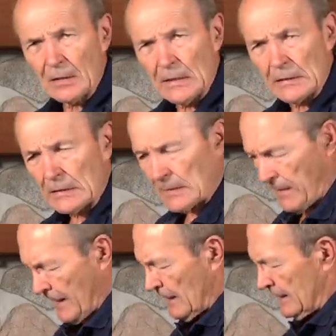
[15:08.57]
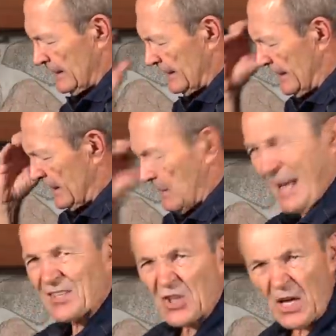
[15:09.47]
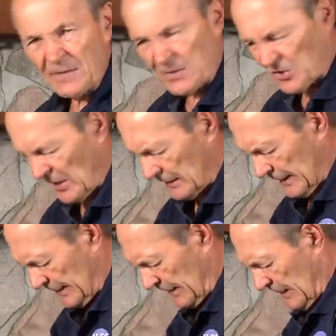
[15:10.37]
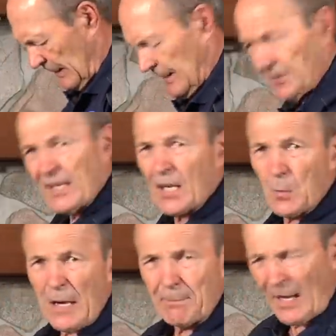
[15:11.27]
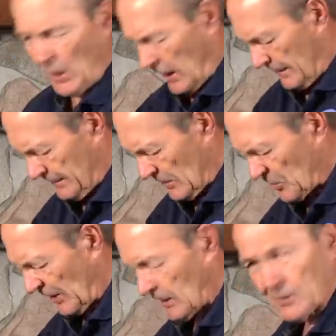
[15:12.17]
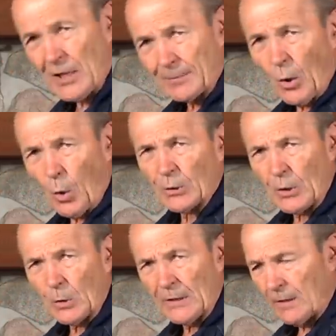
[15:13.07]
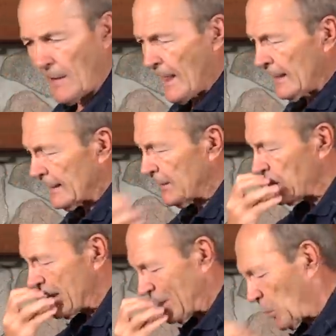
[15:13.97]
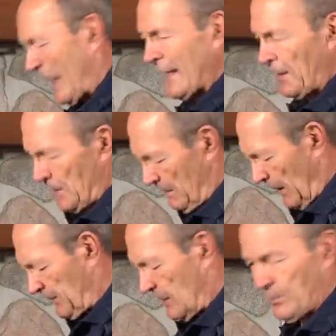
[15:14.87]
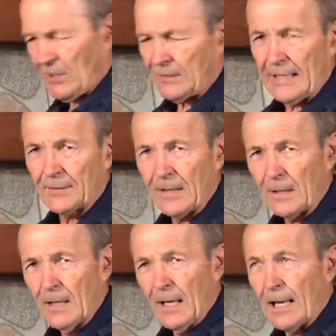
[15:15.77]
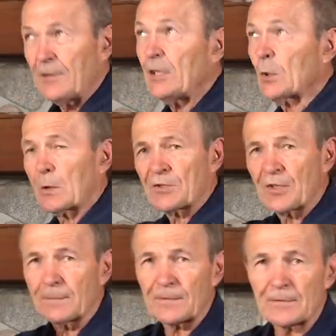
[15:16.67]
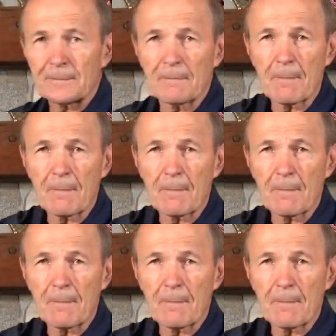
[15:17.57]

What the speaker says: it down there. You take your mask off and you set it down there. You take your weight belt off and you set it on top to hold it all down. And you get your rig out of your mouth and you put it down there, and then you go to the surface.